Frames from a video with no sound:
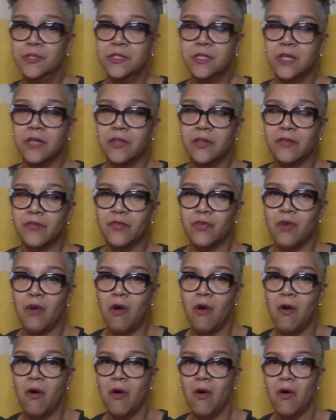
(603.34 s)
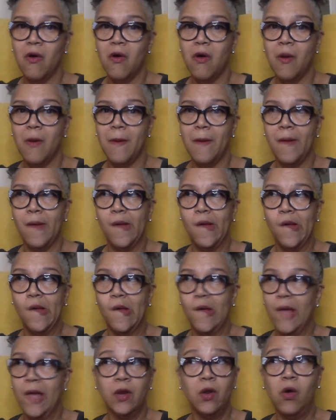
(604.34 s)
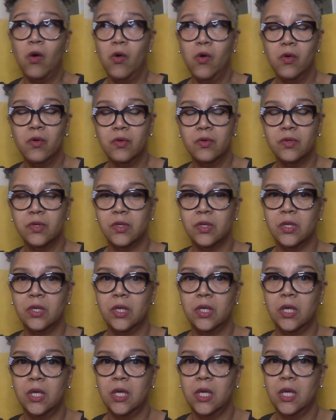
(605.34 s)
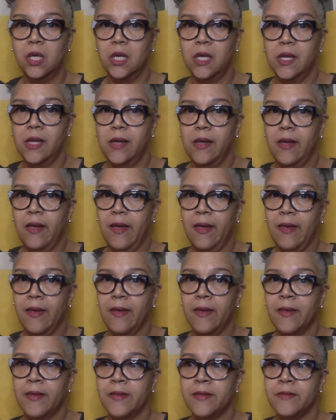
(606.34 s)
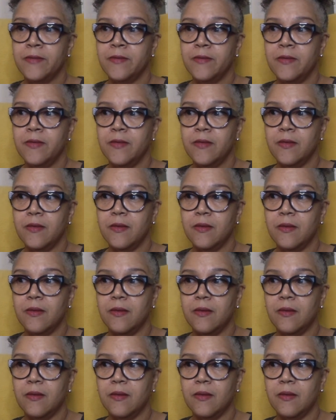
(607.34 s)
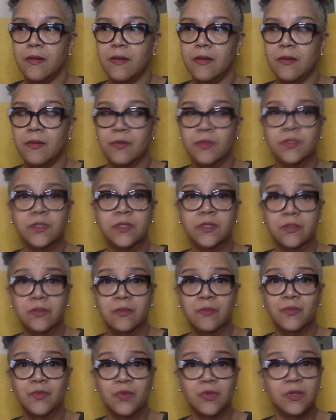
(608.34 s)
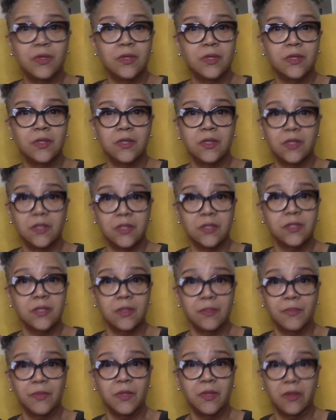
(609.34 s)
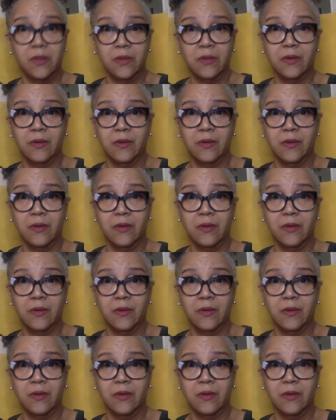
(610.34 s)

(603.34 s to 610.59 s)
nothing at all. And it was a little more than something.